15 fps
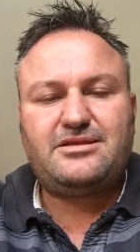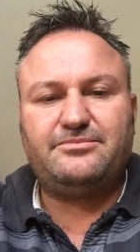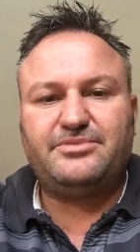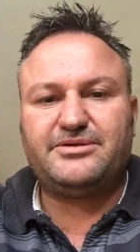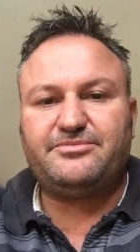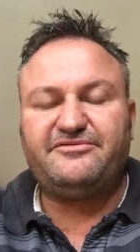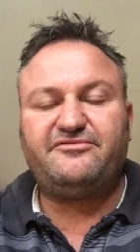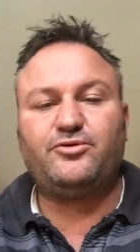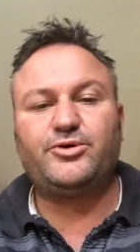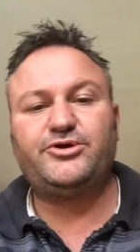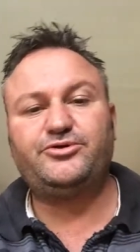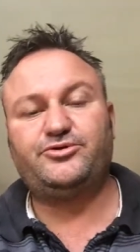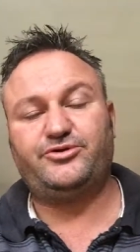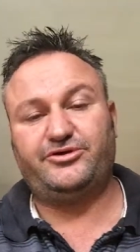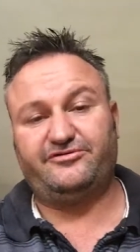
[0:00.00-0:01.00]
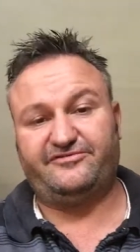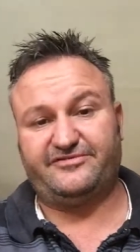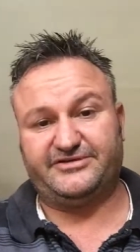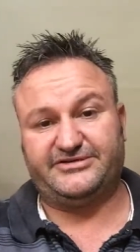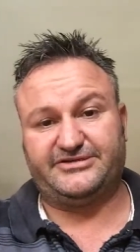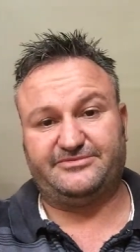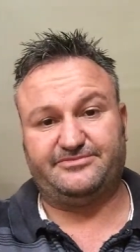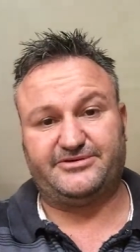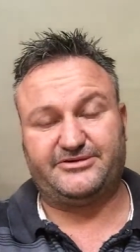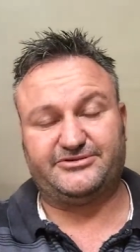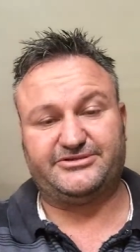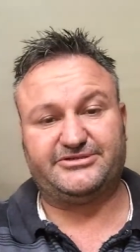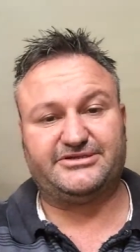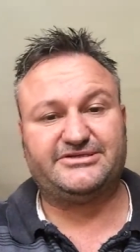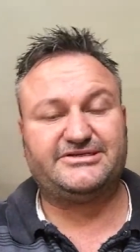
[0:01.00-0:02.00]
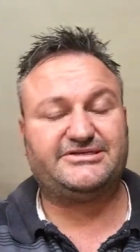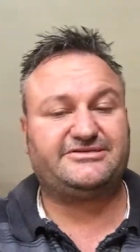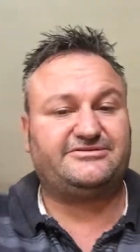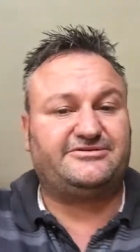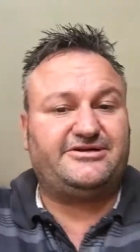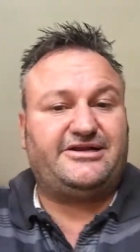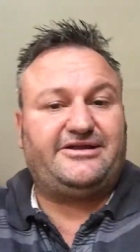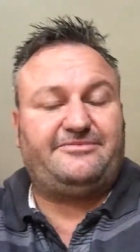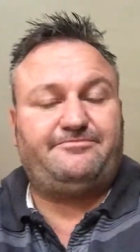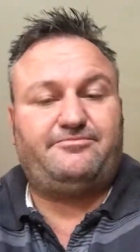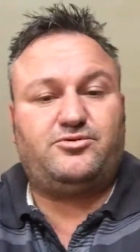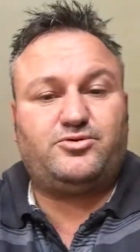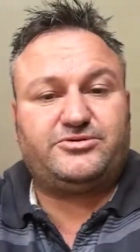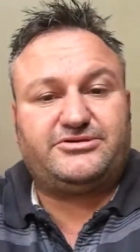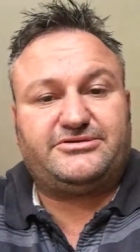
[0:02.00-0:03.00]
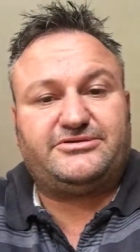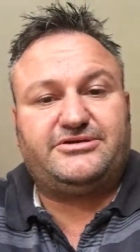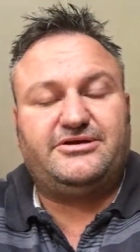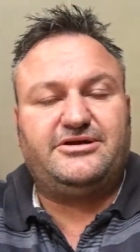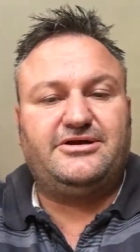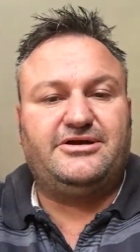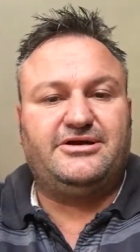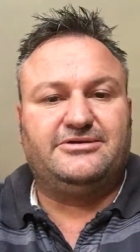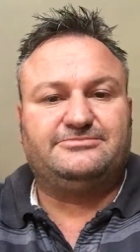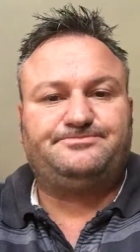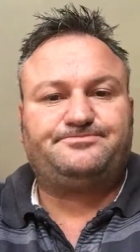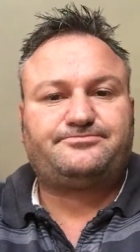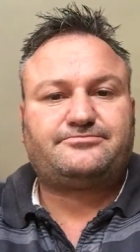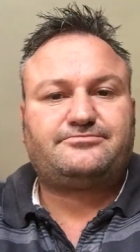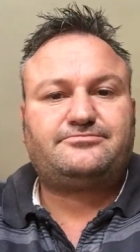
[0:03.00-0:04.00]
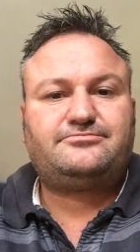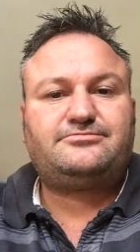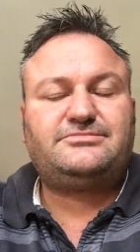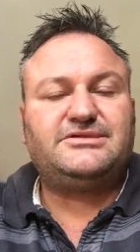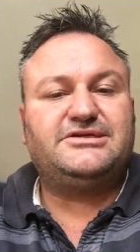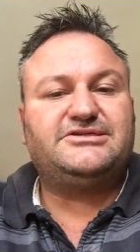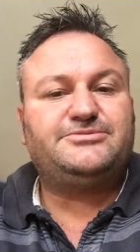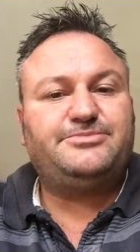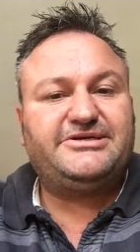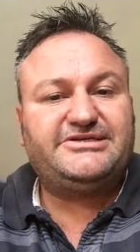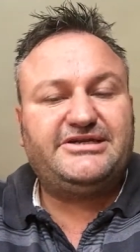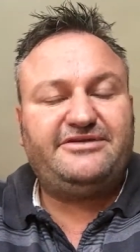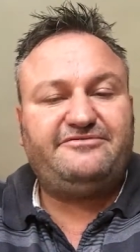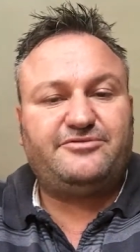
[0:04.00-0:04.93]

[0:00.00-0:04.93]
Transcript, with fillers: But before you do your first approach, and this is really important, especially